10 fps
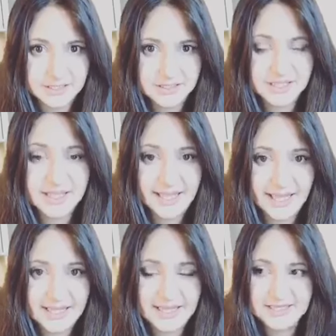The
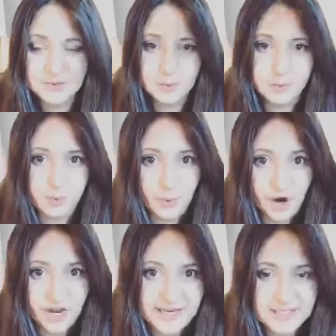gate is
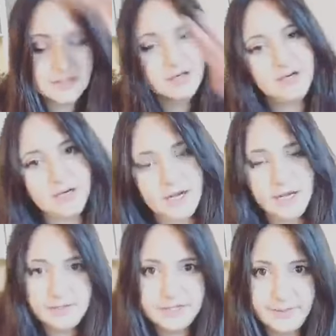wide.
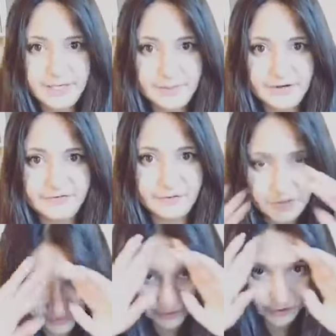Loads of people are
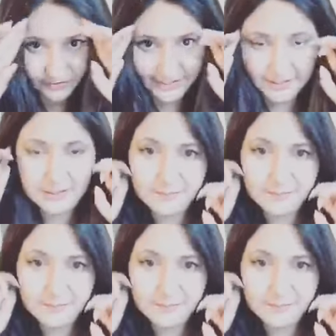falling for it.